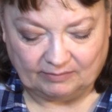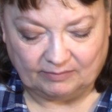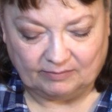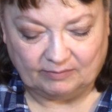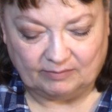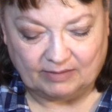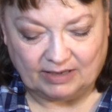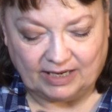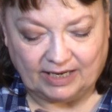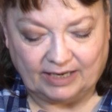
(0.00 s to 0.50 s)

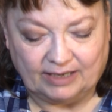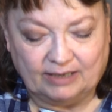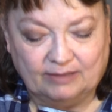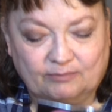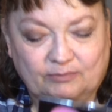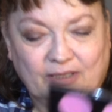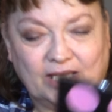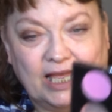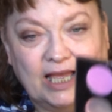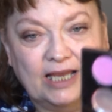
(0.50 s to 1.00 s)
my
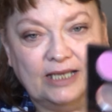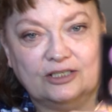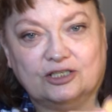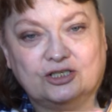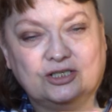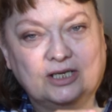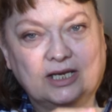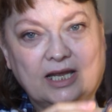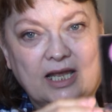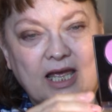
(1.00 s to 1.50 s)

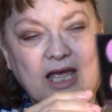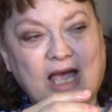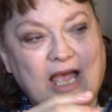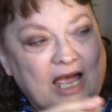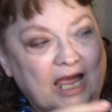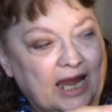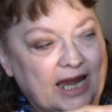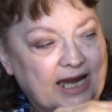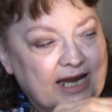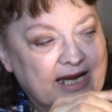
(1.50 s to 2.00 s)
blush,
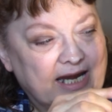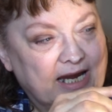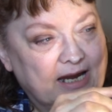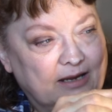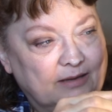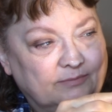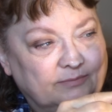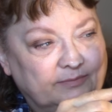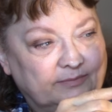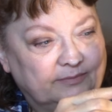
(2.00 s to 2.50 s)
I
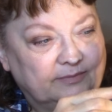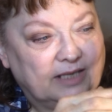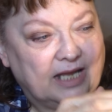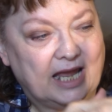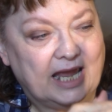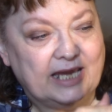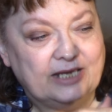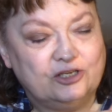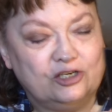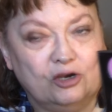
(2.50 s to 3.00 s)
am
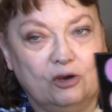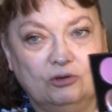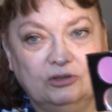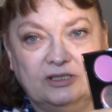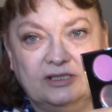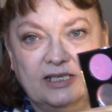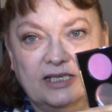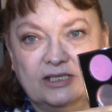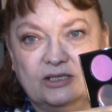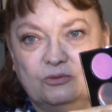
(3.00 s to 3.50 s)
I
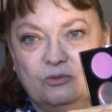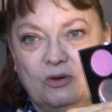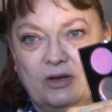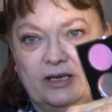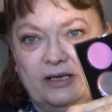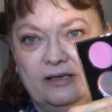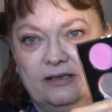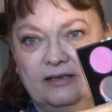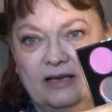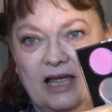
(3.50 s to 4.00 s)
chose this
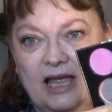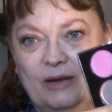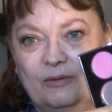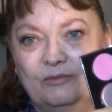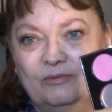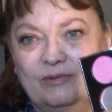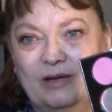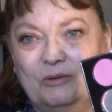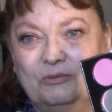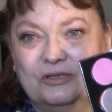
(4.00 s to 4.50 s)
one. I,
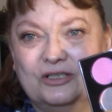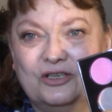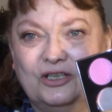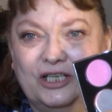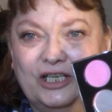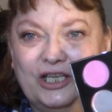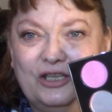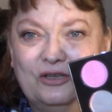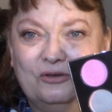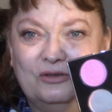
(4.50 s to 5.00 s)
I was
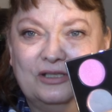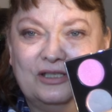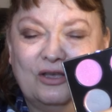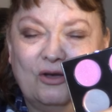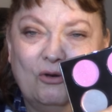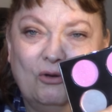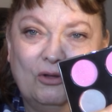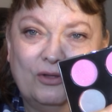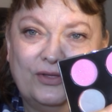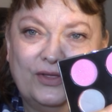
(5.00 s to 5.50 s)
going to use the
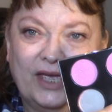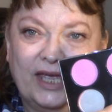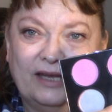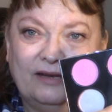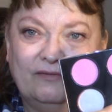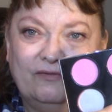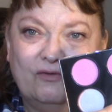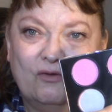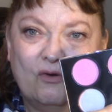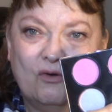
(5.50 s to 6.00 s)
whole
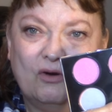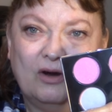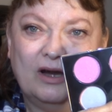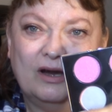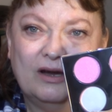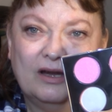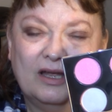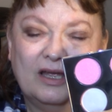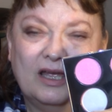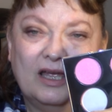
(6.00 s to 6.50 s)
thing
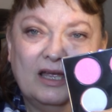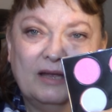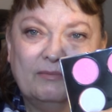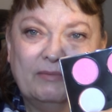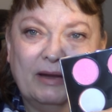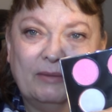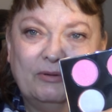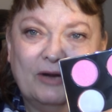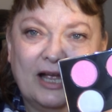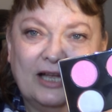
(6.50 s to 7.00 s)
for
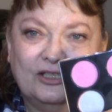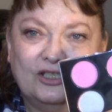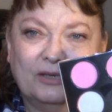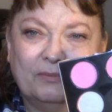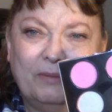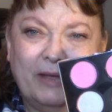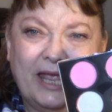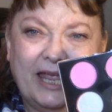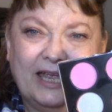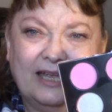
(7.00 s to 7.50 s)
my project
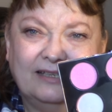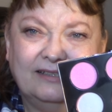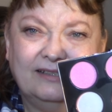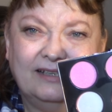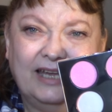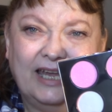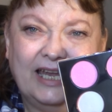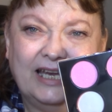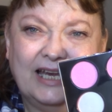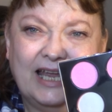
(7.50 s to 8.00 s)
pan,
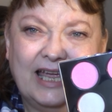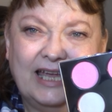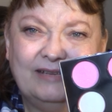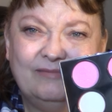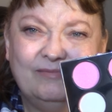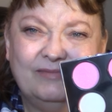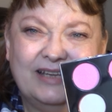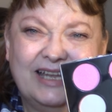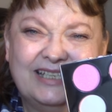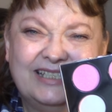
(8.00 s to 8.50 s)
and I,
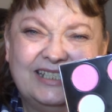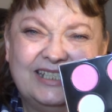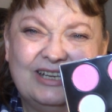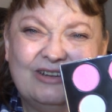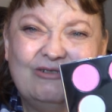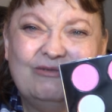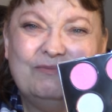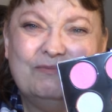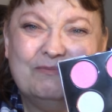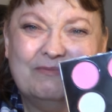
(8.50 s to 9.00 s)
I
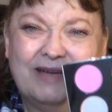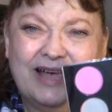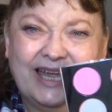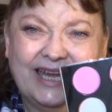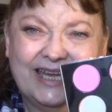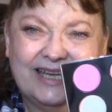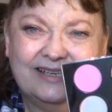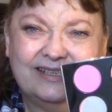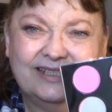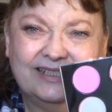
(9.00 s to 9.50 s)
still
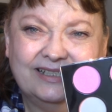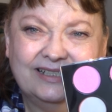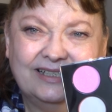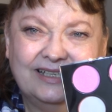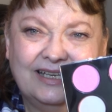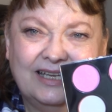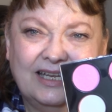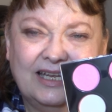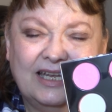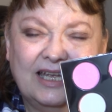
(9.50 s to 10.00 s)
might.
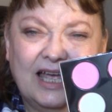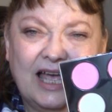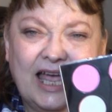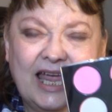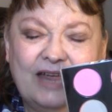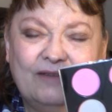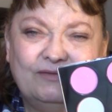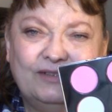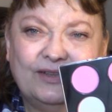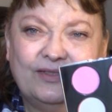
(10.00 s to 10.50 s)
I
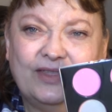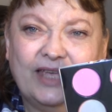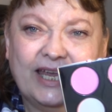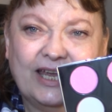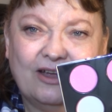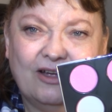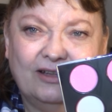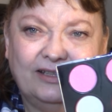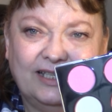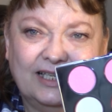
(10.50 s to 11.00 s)
have to
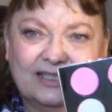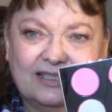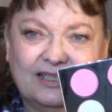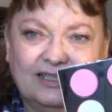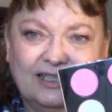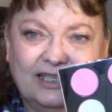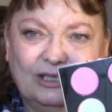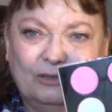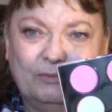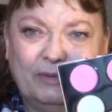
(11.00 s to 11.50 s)
think on this a
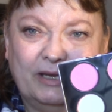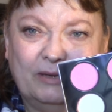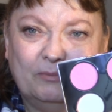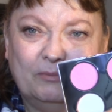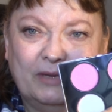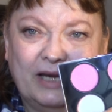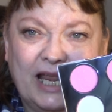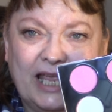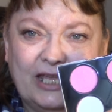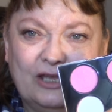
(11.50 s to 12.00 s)
little bit,
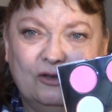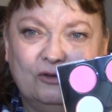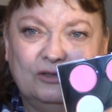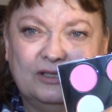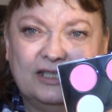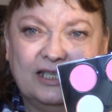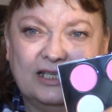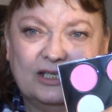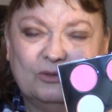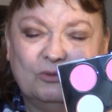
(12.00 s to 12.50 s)
but I
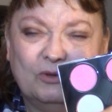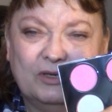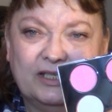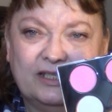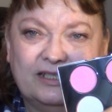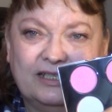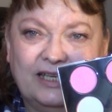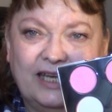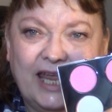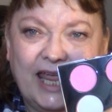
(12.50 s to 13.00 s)
used this one
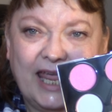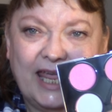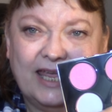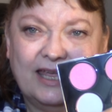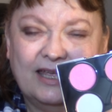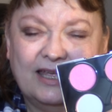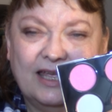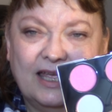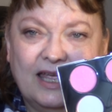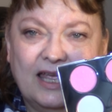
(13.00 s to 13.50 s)
today.
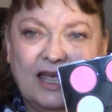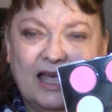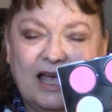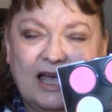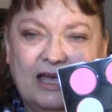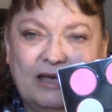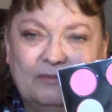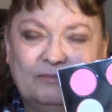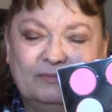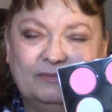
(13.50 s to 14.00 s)

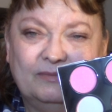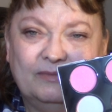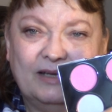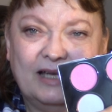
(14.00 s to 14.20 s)
Um,